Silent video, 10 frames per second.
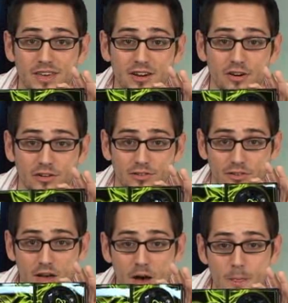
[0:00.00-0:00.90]

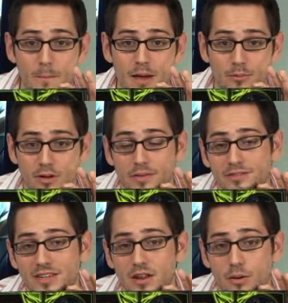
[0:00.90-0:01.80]
gigahertz on the memory on
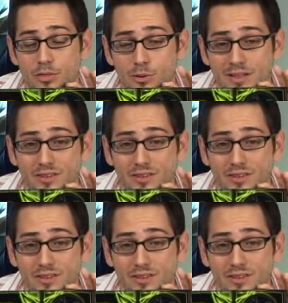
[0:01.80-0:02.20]
this DDR3.